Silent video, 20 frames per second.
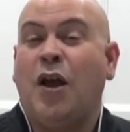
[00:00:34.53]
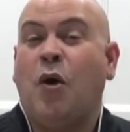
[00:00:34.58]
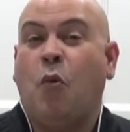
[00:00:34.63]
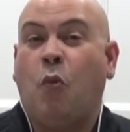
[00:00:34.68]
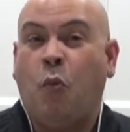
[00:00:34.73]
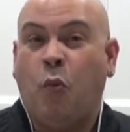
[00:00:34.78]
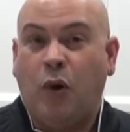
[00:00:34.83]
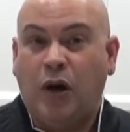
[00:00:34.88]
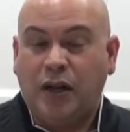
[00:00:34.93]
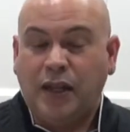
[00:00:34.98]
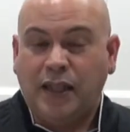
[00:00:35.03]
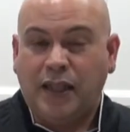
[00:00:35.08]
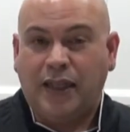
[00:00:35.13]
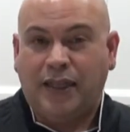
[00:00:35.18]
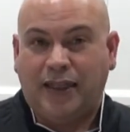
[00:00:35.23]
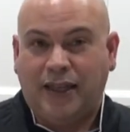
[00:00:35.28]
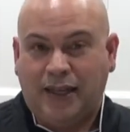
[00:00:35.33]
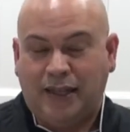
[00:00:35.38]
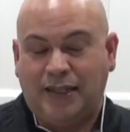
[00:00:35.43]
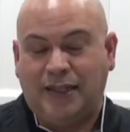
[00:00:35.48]
One of the
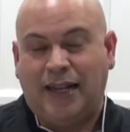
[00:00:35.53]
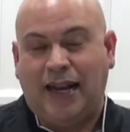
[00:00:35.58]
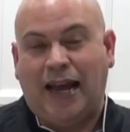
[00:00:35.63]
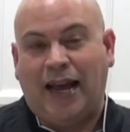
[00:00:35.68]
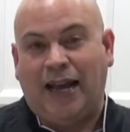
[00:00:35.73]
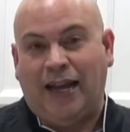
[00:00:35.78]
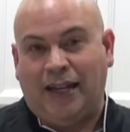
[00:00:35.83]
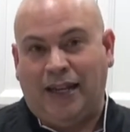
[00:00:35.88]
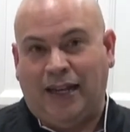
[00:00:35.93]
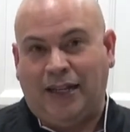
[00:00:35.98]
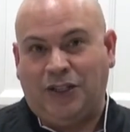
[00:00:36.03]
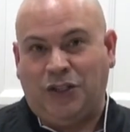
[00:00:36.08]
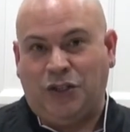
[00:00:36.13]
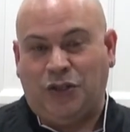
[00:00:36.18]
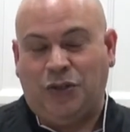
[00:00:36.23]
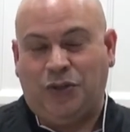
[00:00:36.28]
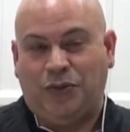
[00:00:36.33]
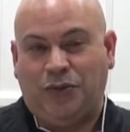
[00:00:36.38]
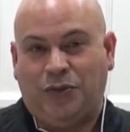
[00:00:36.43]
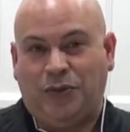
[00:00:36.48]
things that I like to
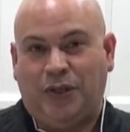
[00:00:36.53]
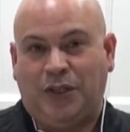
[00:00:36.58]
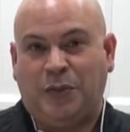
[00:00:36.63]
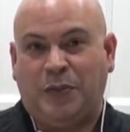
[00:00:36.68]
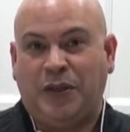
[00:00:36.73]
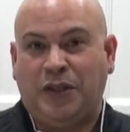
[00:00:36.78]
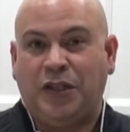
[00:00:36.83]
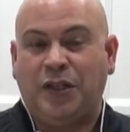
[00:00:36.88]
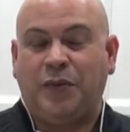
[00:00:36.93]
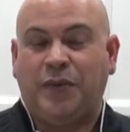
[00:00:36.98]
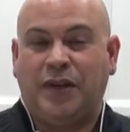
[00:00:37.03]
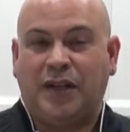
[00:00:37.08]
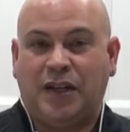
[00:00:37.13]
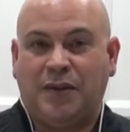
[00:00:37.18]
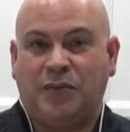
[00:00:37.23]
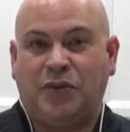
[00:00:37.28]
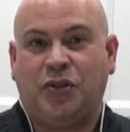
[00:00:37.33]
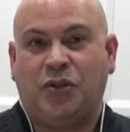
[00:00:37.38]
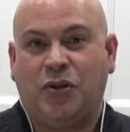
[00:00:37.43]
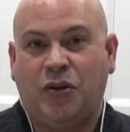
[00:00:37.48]
do, especially when it
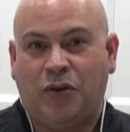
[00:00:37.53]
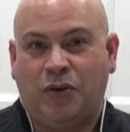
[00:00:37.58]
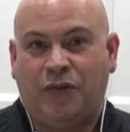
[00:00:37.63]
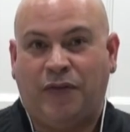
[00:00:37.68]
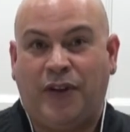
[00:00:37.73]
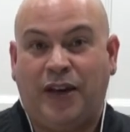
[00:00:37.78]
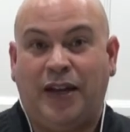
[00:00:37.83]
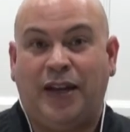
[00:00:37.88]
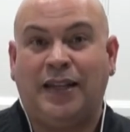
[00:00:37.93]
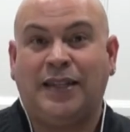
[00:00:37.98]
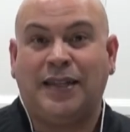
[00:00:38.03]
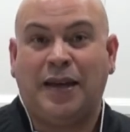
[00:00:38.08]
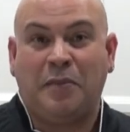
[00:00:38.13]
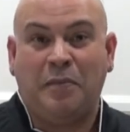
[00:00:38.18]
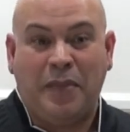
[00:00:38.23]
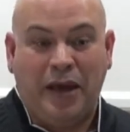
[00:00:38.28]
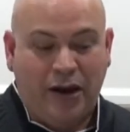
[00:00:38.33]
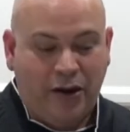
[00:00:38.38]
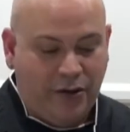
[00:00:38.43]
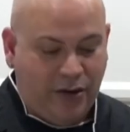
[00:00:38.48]
comes to coq au vin, is I
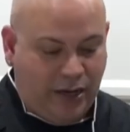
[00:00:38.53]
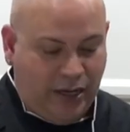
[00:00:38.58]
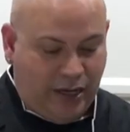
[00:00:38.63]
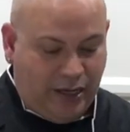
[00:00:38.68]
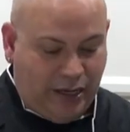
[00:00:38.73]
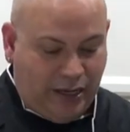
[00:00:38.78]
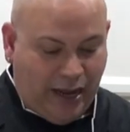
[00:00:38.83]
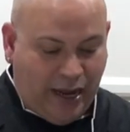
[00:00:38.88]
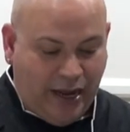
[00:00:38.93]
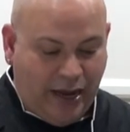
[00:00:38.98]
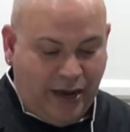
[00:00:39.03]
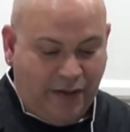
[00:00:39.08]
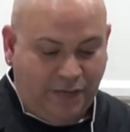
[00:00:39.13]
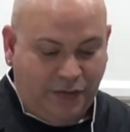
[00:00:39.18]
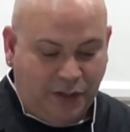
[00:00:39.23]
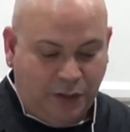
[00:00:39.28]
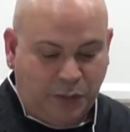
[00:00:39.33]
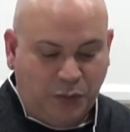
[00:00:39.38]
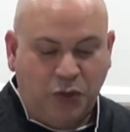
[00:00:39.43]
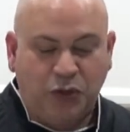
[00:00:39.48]
marinate it. I have
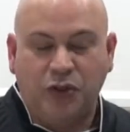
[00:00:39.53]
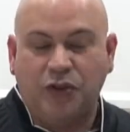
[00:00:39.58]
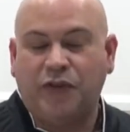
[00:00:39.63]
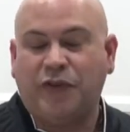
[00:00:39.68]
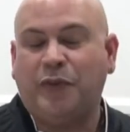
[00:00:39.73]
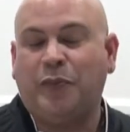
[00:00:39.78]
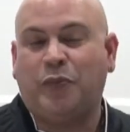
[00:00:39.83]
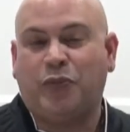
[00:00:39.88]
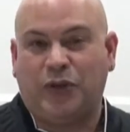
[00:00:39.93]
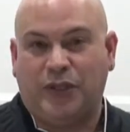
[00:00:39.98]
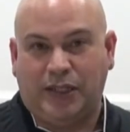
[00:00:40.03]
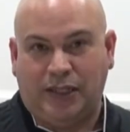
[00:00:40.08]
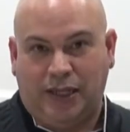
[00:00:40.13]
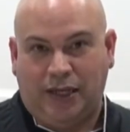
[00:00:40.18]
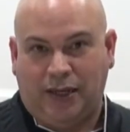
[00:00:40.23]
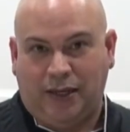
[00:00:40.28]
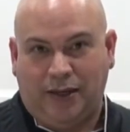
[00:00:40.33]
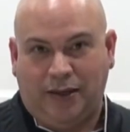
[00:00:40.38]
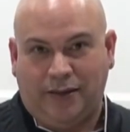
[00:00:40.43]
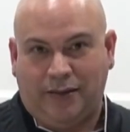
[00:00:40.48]
this beautiful brisket
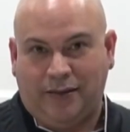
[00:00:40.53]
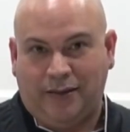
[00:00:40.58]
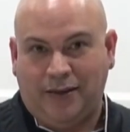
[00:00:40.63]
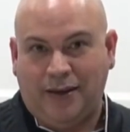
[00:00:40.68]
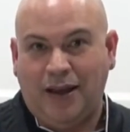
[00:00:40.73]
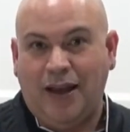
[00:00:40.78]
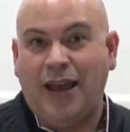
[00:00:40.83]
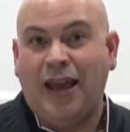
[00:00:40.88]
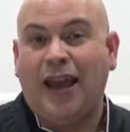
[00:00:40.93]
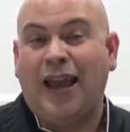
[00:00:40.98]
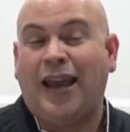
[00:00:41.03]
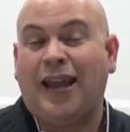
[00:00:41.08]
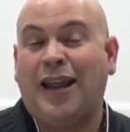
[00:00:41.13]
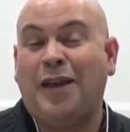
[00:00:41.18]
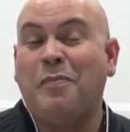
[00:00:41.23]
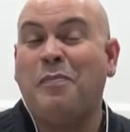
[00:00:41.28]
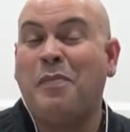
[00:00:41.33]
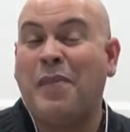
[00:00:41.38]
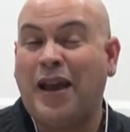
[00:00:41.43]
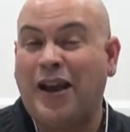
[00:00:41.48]
here, and I
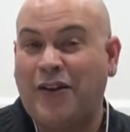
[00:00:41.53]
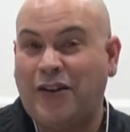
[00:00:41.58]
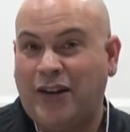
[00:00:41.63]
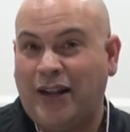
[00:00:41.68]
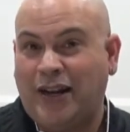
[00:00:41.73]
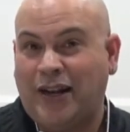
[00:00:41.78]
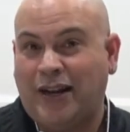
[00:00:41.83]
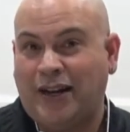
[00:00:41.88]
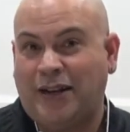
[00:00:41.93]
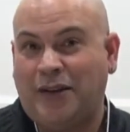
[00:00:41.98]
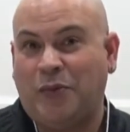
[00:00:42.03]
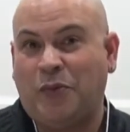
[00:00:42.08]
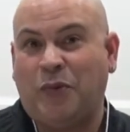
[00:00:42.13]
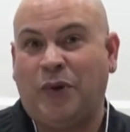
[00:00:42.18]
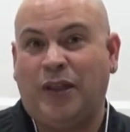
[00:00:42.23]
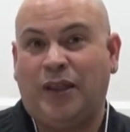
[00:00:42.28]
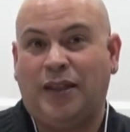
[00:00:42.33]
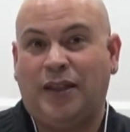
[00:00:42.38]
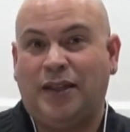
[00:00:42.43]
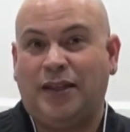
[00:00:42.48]
marinated it
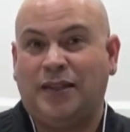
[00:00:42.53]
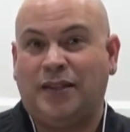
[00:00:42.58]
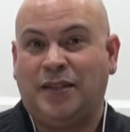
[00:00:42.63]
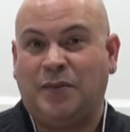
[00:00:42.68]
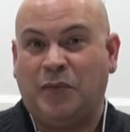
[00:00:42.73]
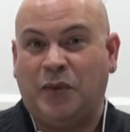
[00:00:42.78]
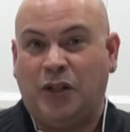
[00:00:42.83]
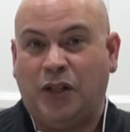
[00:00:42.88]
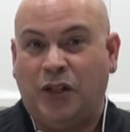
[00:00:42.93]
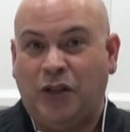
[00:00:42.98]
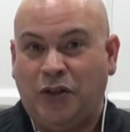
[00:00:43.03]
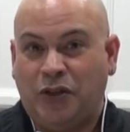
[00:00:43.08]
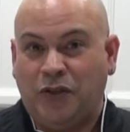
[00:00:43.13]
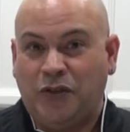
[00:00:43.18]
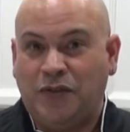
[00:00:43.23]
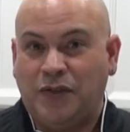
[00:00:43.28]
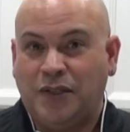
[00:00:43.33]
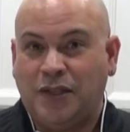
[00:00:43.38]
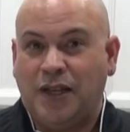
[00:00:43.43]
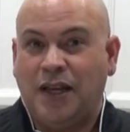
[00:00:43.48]
with some
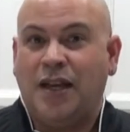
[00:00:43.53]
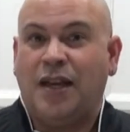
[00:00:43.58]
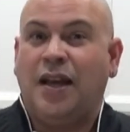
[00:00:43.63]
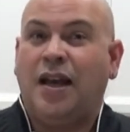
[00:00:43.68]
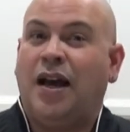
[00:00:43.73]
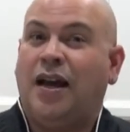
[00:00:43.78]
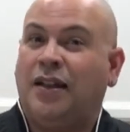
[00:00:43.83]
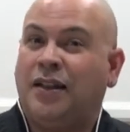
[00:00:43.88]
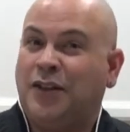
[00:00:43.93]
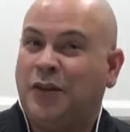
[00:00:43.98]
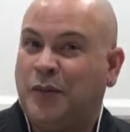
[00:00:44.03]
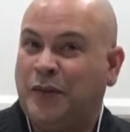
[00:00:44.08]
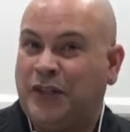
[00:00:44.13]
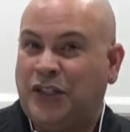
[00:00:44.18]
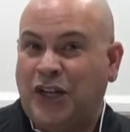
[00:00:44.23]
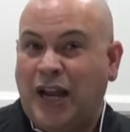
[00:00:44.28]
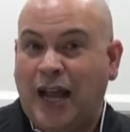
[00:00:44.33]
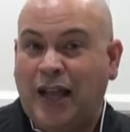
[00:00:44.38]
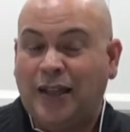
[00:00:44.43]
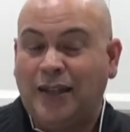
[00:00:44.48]
cloves, a little bit of
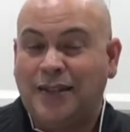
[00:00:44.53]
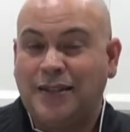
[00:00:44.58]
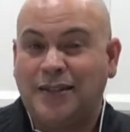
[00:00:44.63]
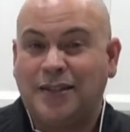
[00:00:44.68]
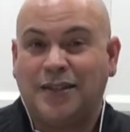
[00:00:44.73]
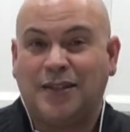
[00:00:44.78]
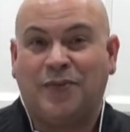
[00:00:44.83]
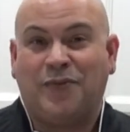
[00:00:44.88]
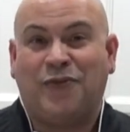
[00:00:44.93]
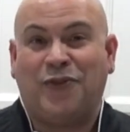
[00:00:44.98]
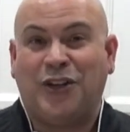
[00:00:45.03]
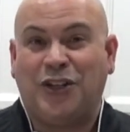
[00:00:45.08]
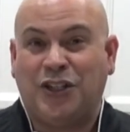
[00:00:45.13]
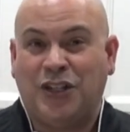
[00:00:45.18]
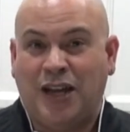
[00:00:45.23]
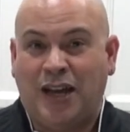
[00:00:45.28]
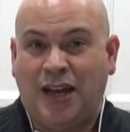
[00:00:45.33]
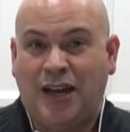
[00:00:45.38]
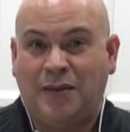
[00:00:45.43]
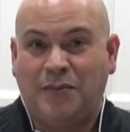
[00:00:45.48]
shallots, some fresh
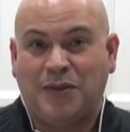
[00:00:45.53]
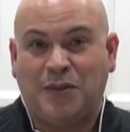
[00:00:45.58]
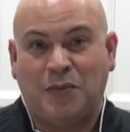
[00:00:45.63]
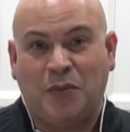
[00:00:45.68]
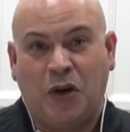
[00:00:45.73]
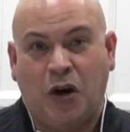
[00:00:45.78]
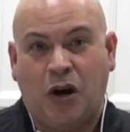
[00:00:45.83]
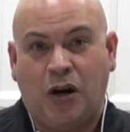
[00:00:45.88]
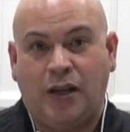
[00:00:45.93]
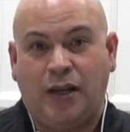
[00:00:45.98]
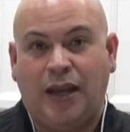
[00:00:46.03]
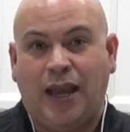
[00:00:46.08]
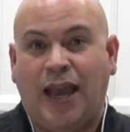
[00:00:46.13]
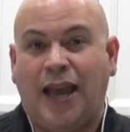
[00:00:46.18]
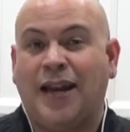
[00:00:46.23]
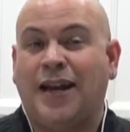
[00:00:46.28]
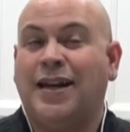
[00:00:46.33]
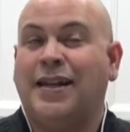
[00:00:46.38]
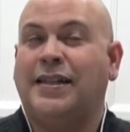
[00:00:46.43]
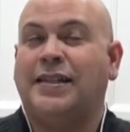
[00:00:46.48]
thyme, some garlic,
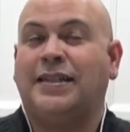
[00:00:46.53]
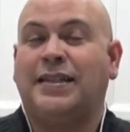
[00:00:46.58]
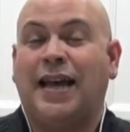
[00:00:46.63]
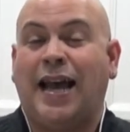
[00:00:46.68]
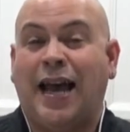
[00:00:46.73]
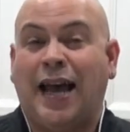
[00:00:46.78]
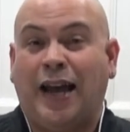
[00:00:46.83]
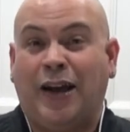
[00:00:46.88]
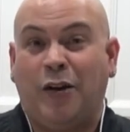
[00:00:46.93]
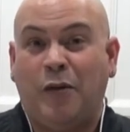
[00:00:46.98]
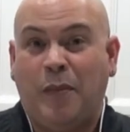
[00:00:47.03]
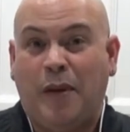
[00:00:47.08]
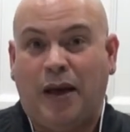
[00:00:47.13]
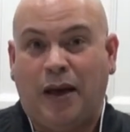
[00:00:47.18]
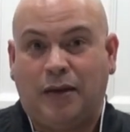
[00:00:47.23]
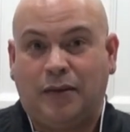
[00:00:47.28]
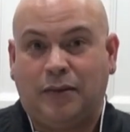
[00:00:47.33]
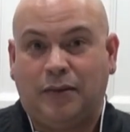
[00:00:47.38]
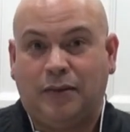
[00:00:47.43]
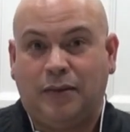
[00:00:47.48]
and an entire
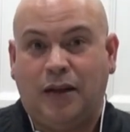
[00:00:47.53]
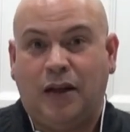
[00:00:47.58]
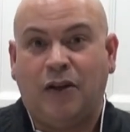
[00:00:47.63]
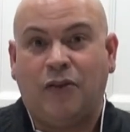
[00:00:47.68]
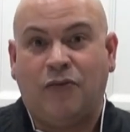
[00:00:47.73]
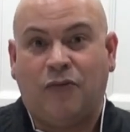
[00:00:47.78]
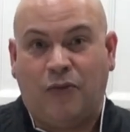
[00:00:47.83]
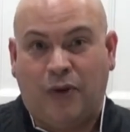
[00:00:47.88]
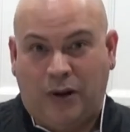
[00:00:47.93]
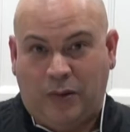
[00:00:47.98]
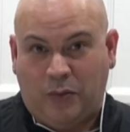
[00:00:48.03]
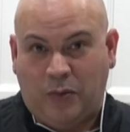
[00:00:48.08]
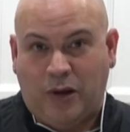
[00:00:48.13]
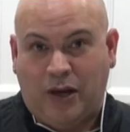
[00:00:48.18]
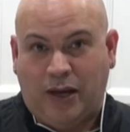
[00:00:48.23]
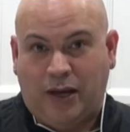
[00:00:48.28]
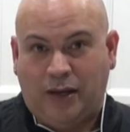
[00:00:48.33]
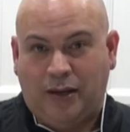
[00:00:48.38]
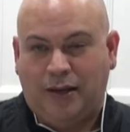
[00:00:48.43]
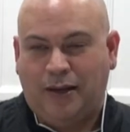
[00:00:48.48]
bottle of red
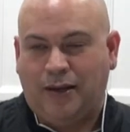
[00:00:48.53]
wine.